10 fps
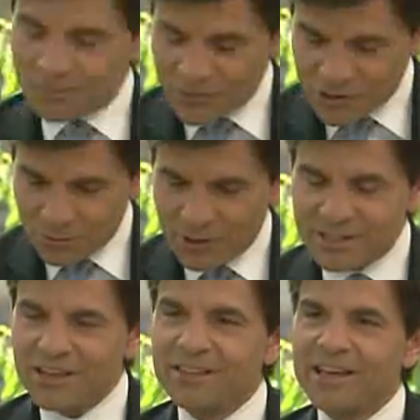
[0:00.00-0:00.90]
Mr.
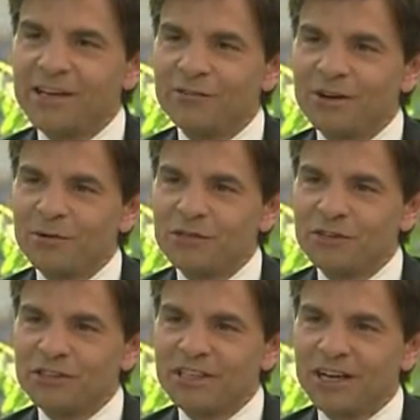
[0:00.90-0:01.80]
President, thank you very much
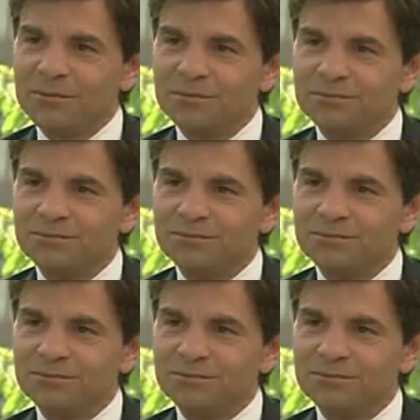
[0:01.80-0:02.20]
for your time.